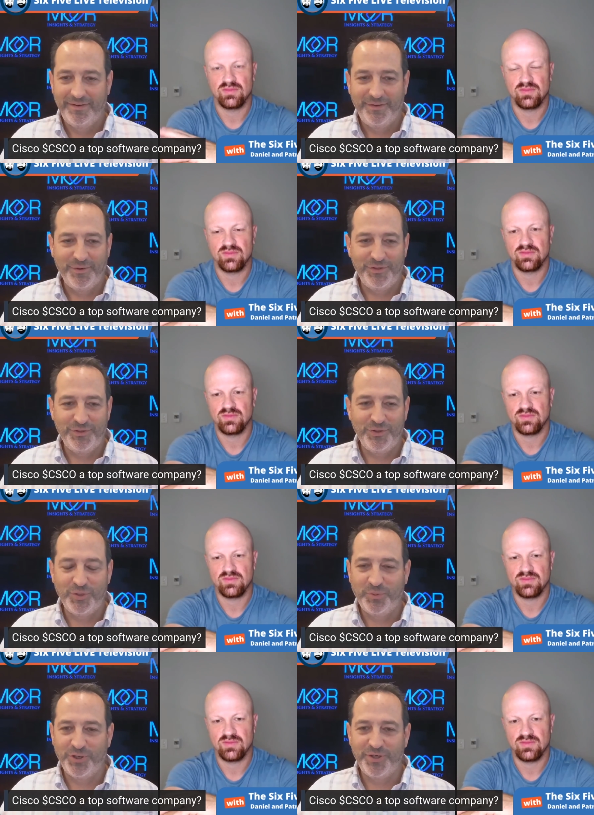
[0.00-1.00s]
Speaker 1: you know, you, you
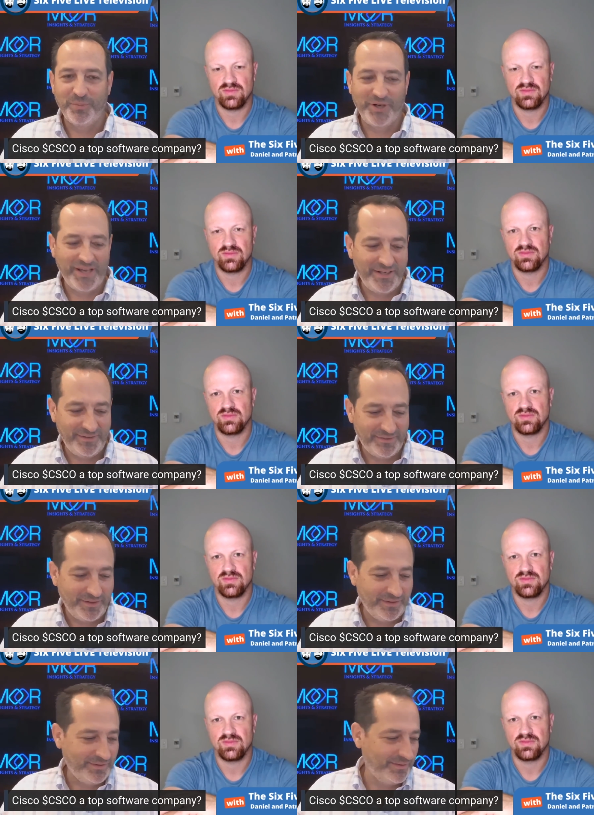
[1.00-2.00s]
can put a number to
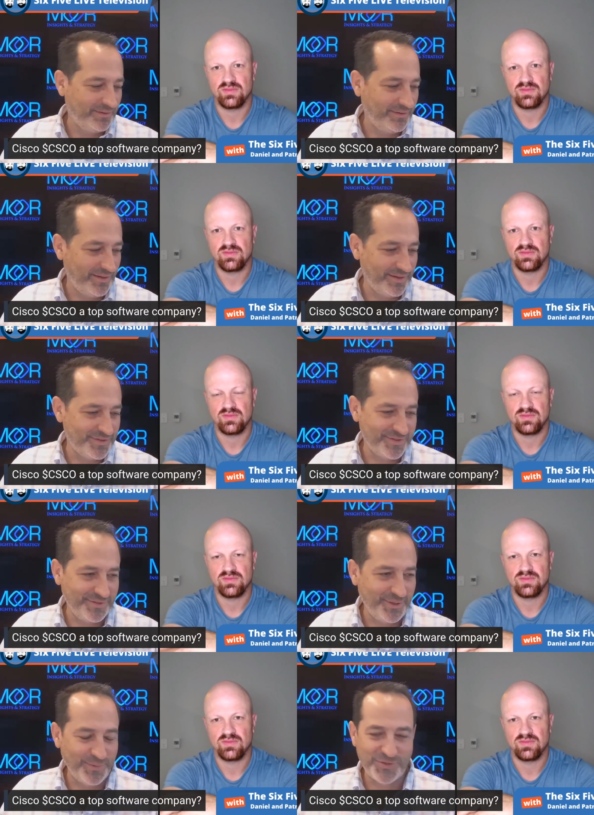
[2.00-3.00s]
anything and,
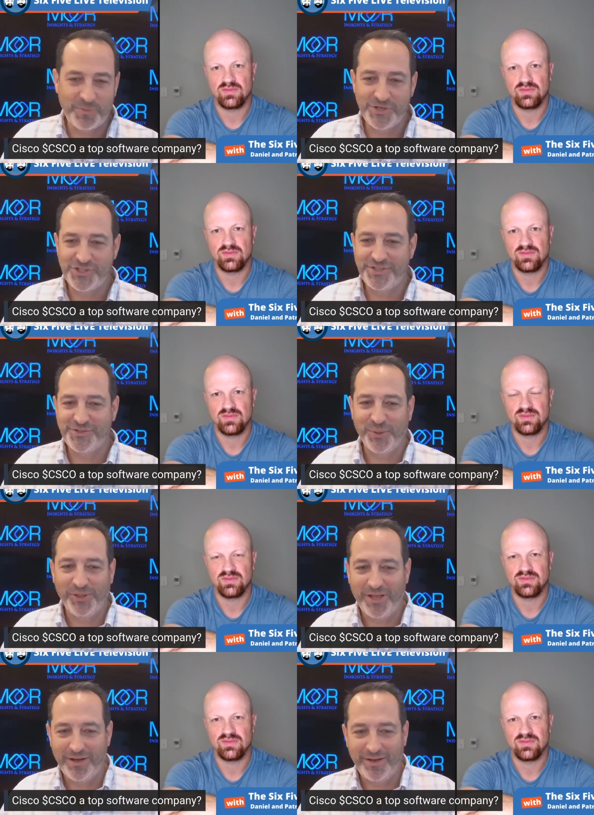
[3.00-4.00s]
you know, spreadsheets don't
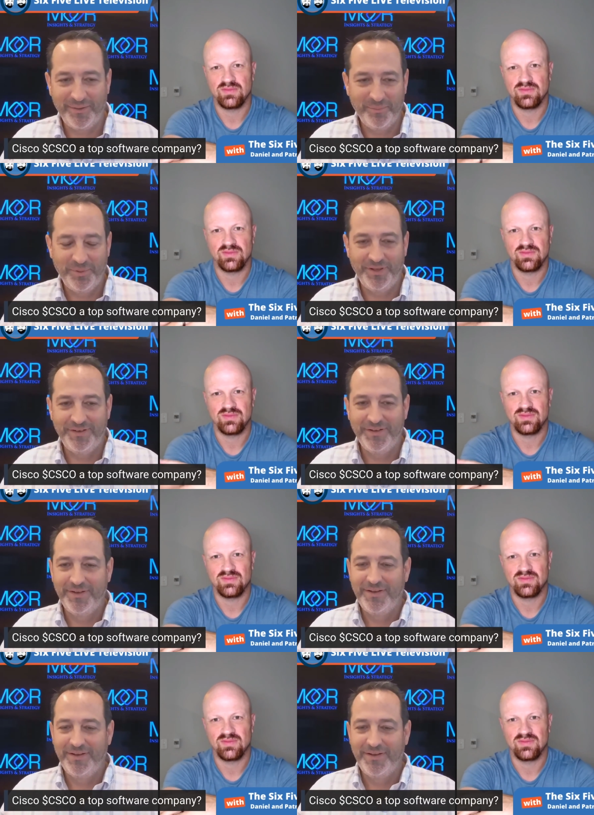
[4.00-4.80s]
lie. But